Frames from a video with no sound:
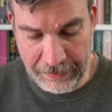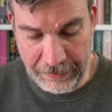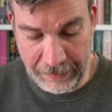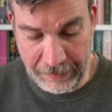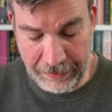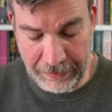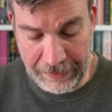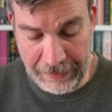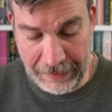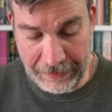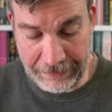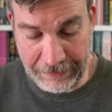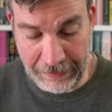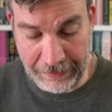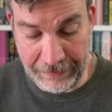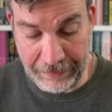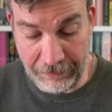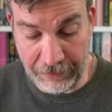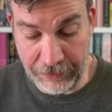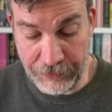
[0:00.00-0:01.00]
and
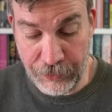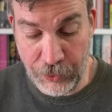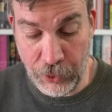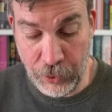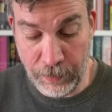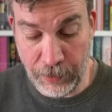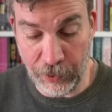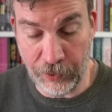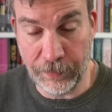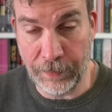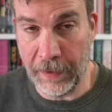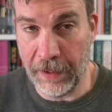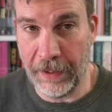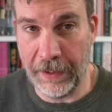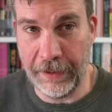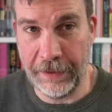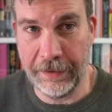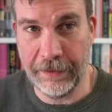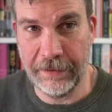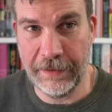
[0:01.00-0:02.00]
there are two books
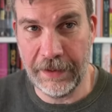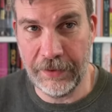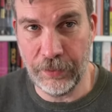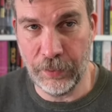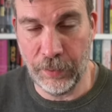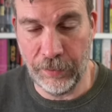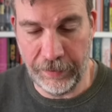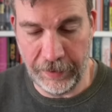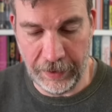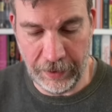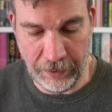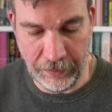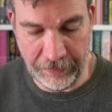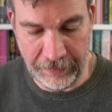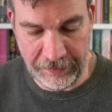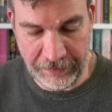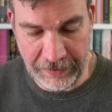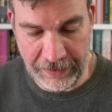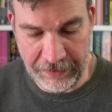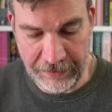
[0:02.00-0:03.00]
by this author on
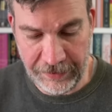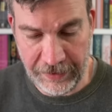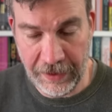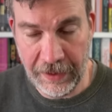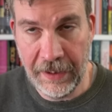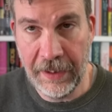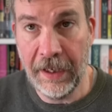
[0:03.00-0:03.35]
this list.